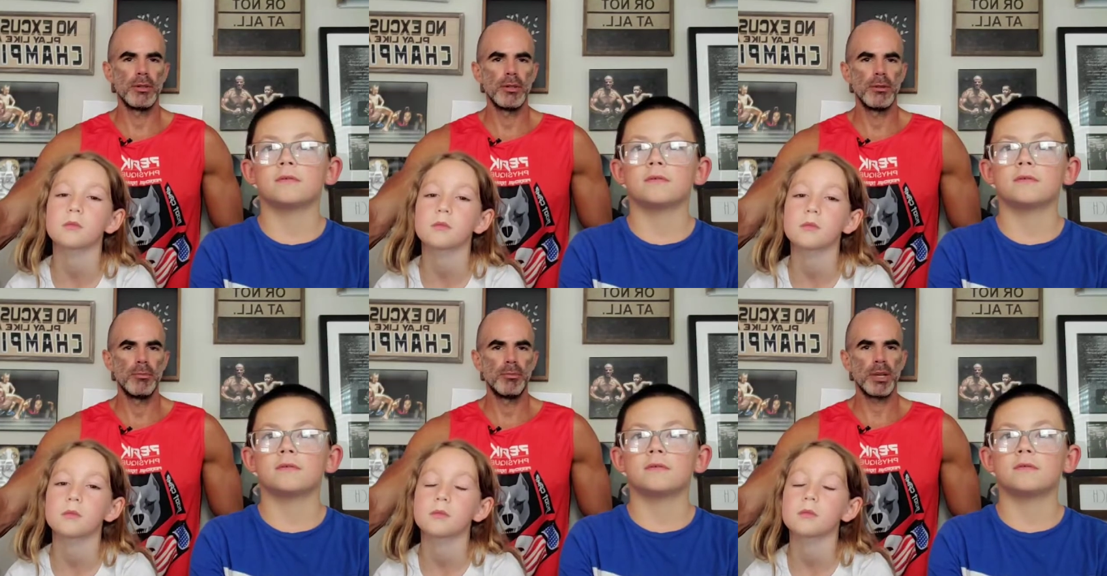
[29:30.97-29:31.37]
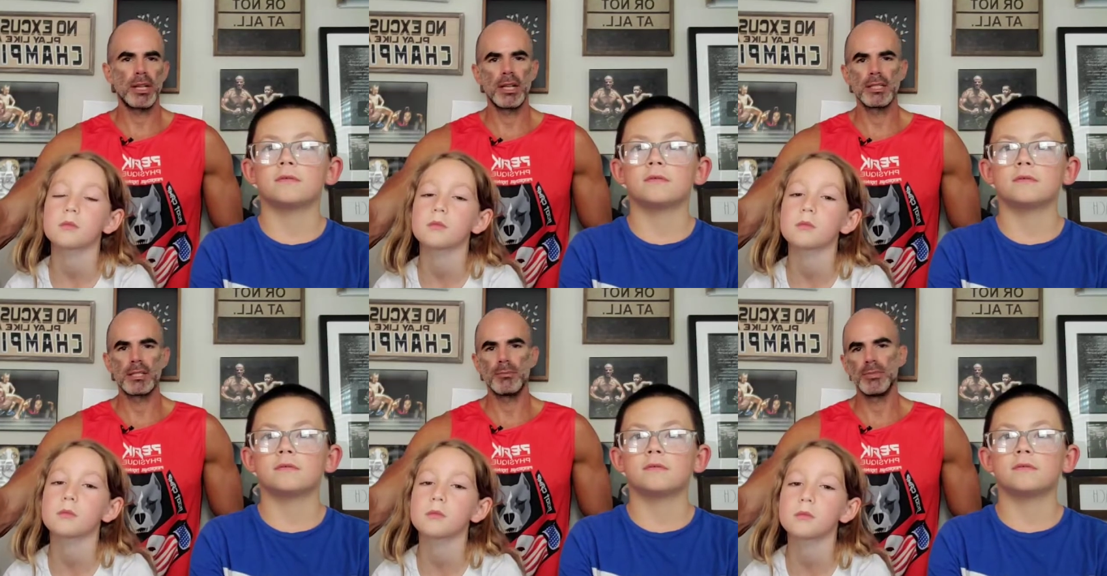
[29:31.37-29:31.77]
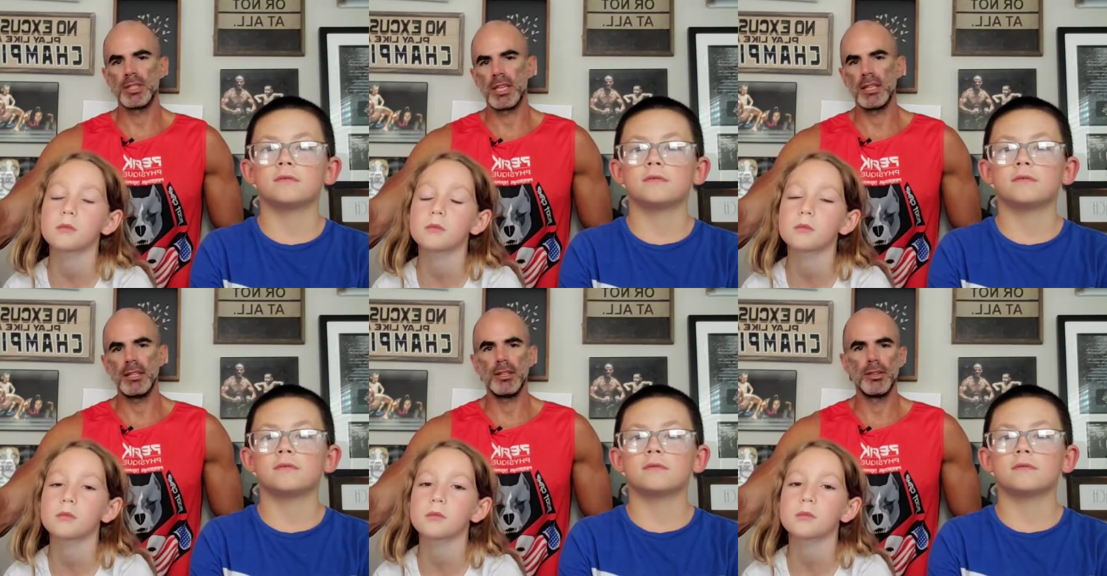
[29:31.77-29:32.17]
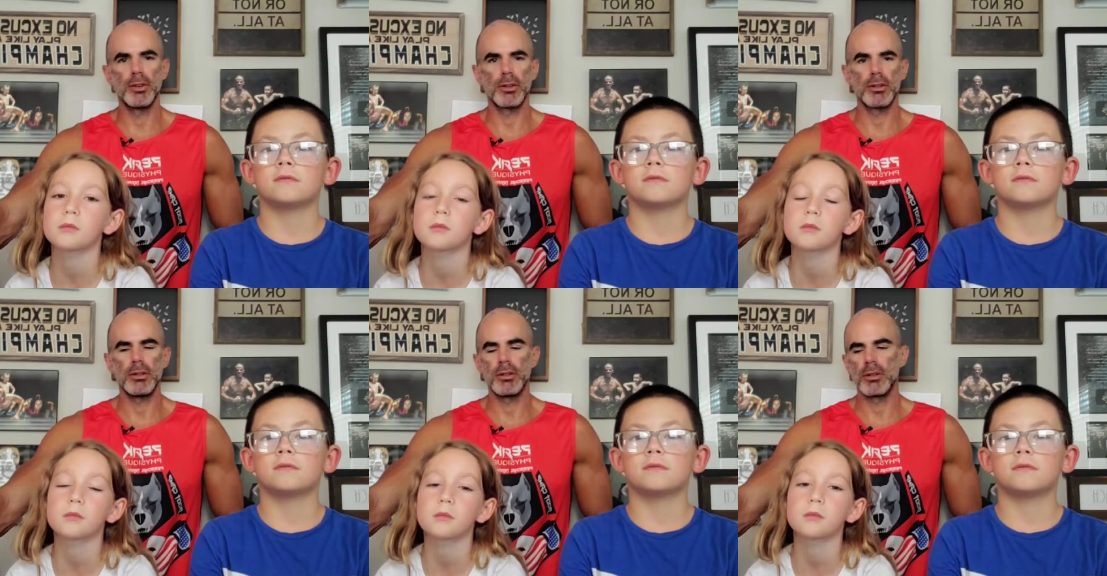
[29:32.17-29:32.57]
Speaker 1: picking on some kid in
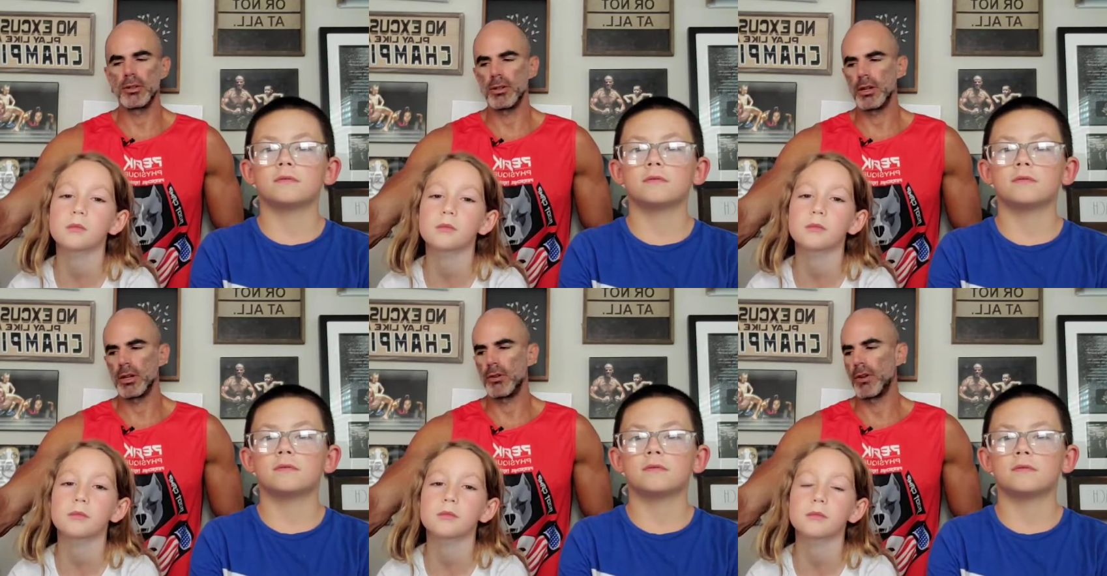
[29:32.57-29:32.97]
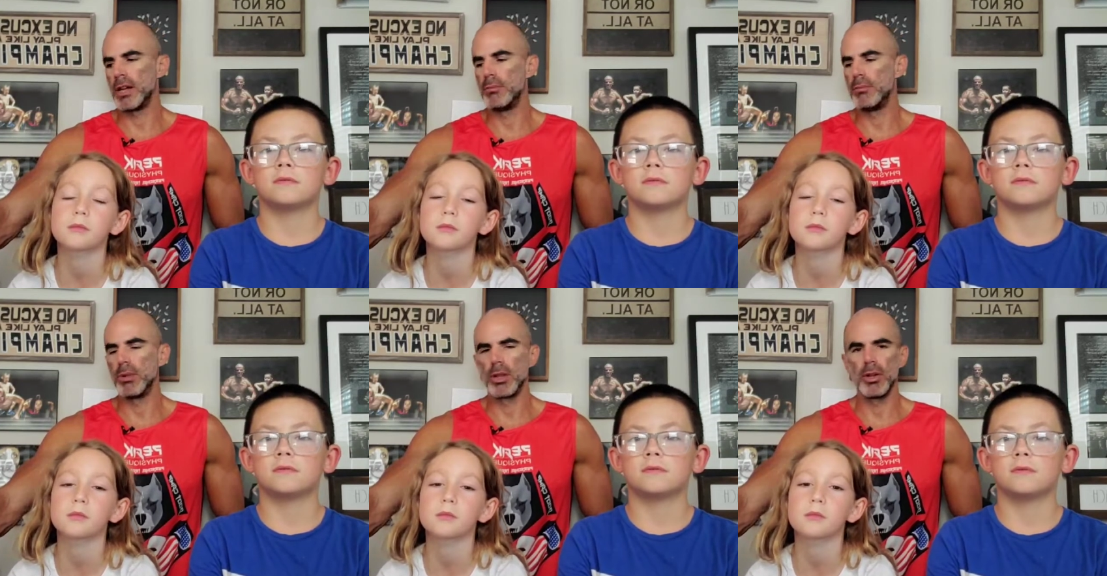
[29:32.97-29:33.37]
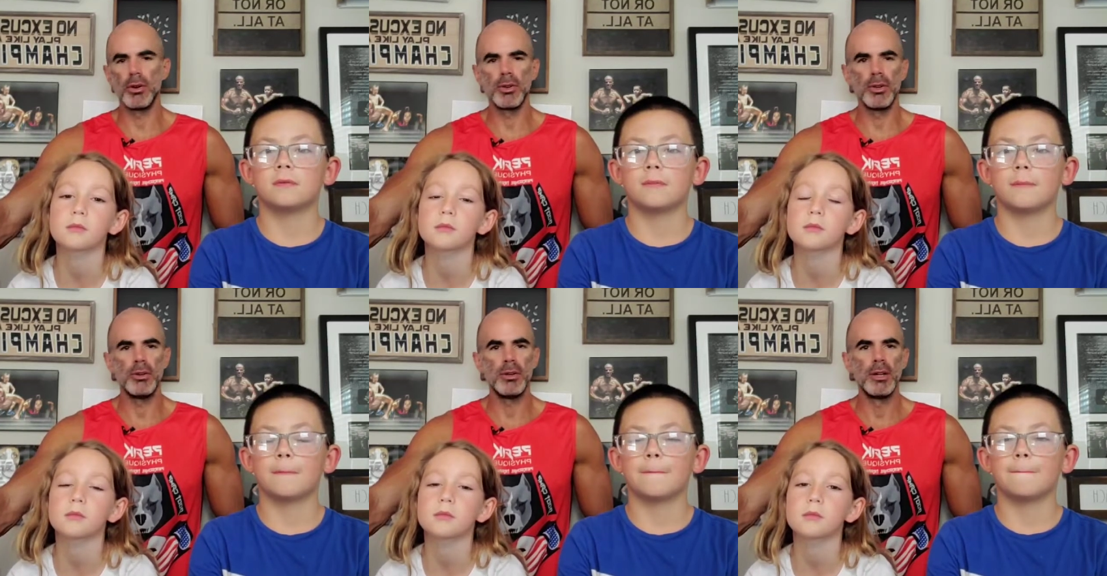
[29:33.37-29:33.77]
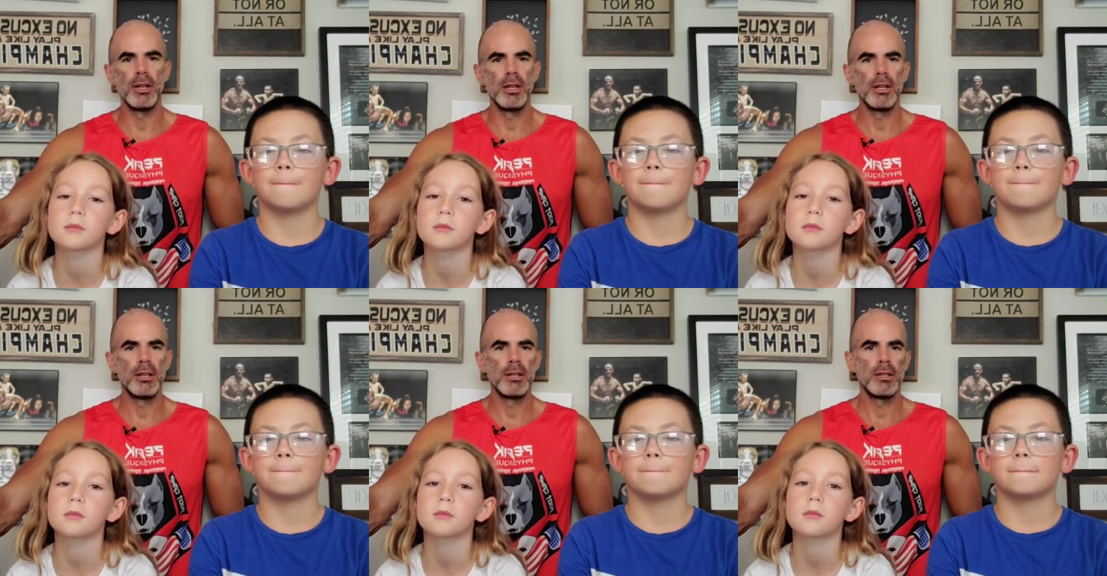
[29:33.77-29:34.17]
your you're a grade below you,
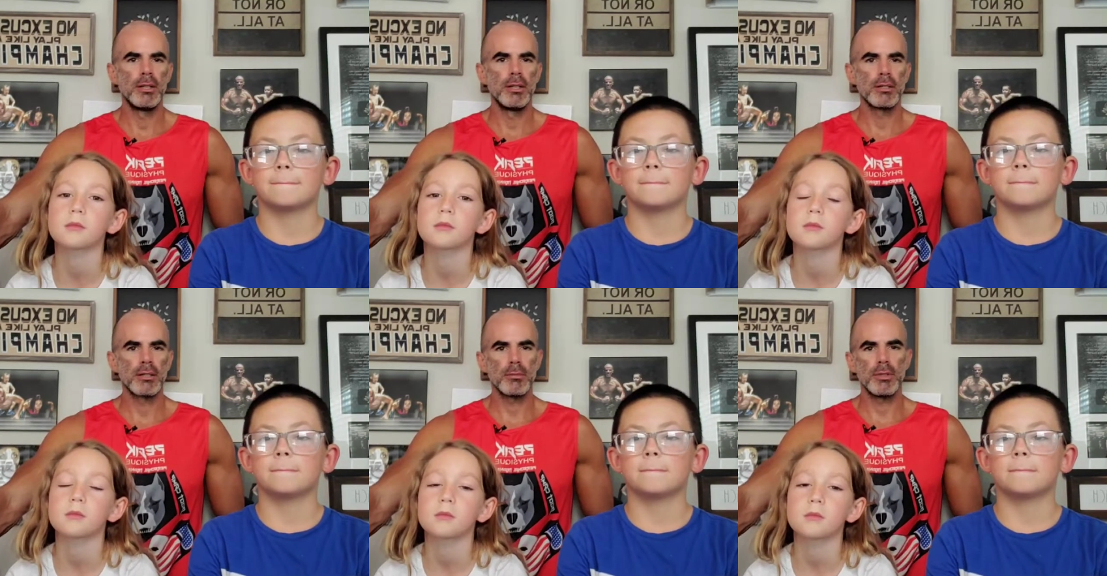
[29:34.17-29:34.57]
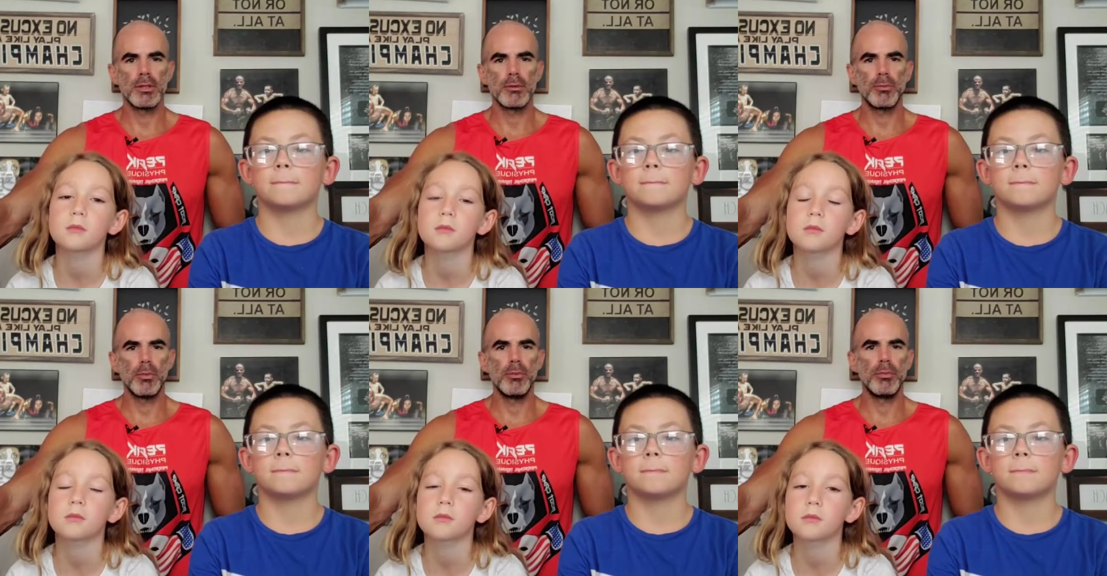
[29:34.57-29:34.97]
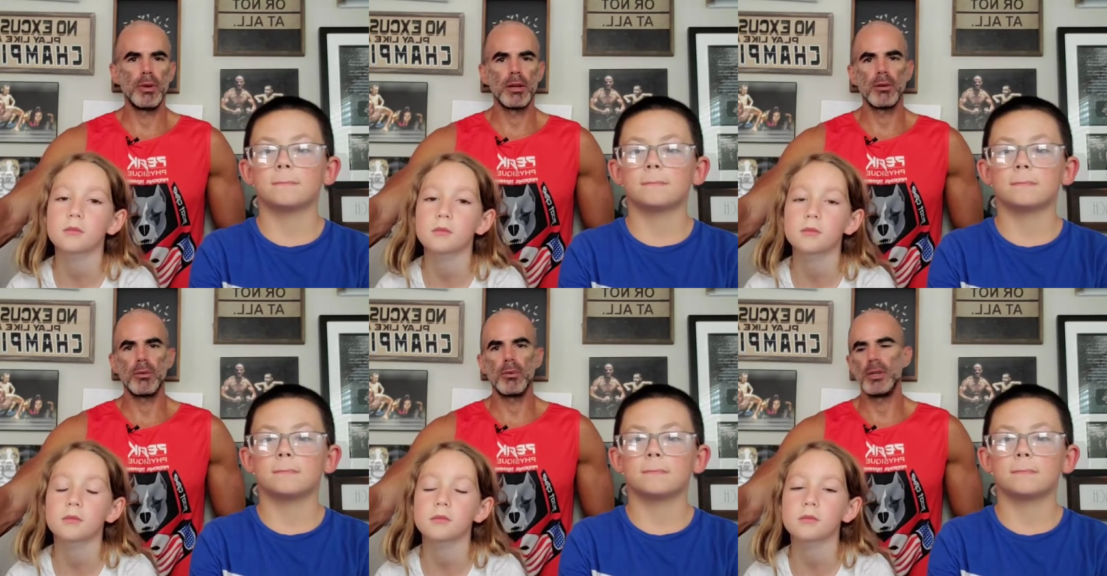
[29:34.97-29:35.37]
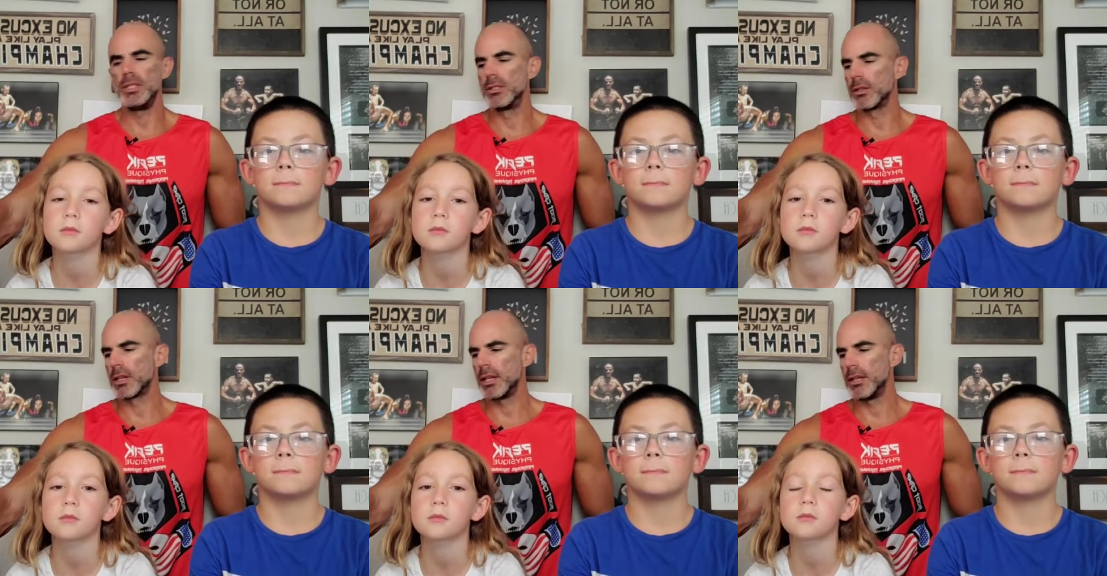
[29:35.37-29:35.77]
some little weasel
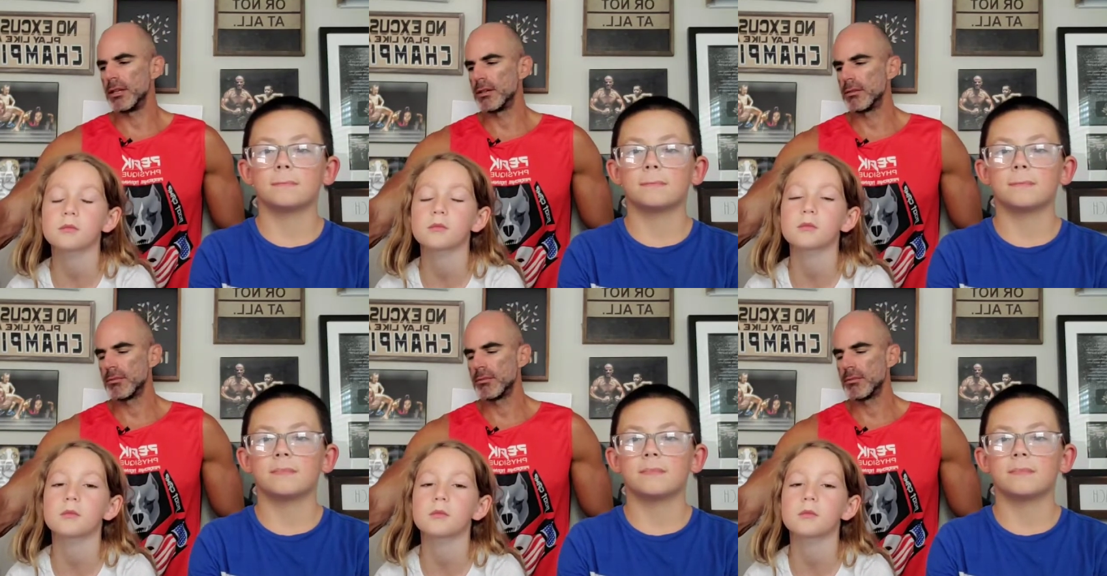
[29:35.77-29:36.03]
kid.